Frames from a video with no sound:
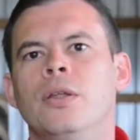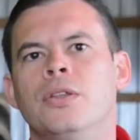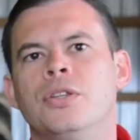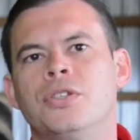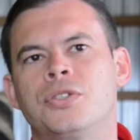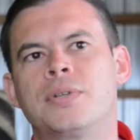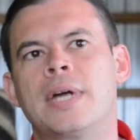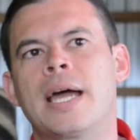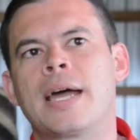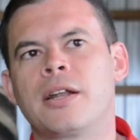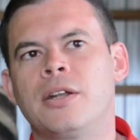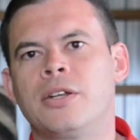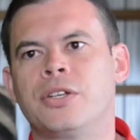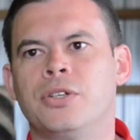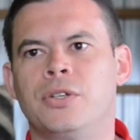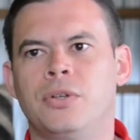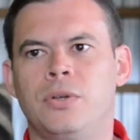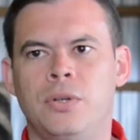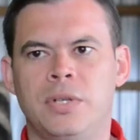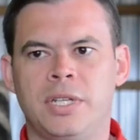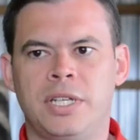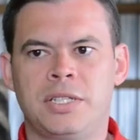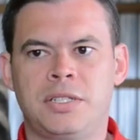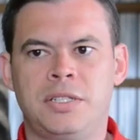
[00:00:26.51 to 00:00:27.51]
The straddle
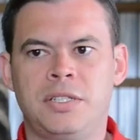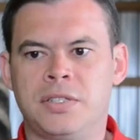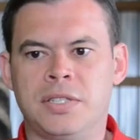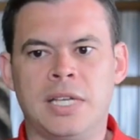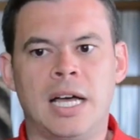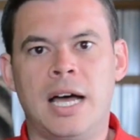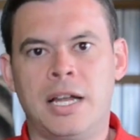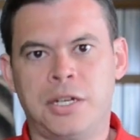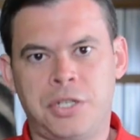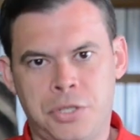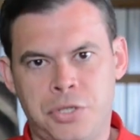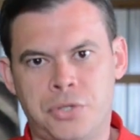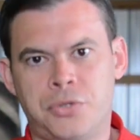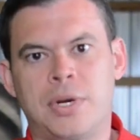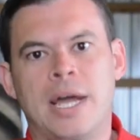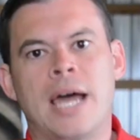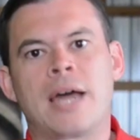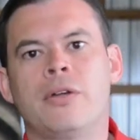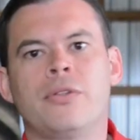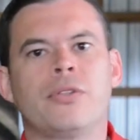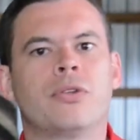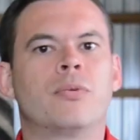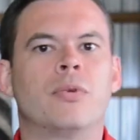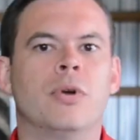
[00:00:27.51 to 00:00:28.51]
dual is designed to
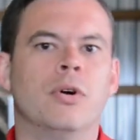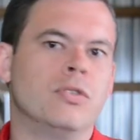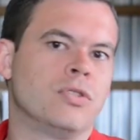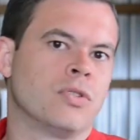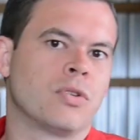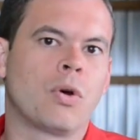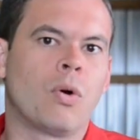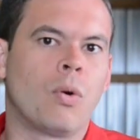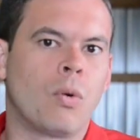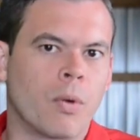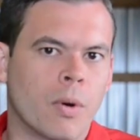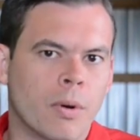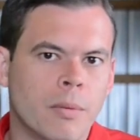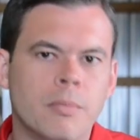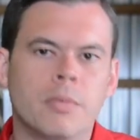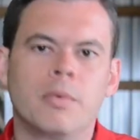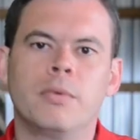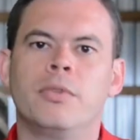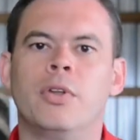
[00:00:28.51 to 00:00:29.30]
straddle the rows of corn.